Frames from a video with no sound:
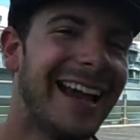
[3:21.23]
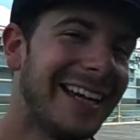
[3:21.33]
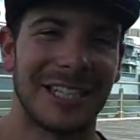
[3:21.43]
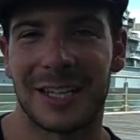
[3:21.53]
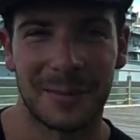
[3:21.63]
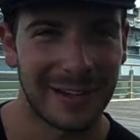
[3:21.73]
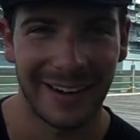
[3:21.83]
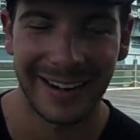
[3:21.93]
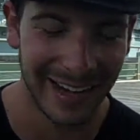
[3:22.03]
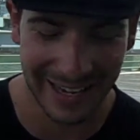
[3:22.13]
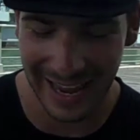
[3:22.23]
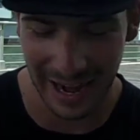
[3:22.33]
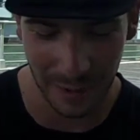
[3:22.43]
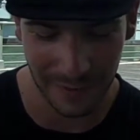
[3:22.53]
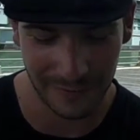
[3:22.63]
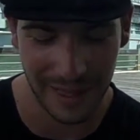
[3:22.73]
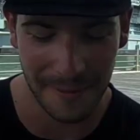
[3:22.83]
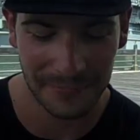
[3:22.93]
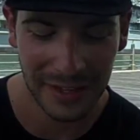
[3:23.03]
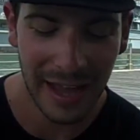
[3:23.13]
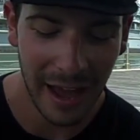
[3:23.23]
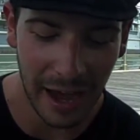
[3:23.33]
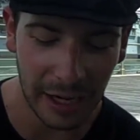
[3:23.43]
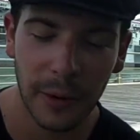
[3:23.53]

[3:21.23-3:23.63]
It's just going to be great. I cannot wait for that.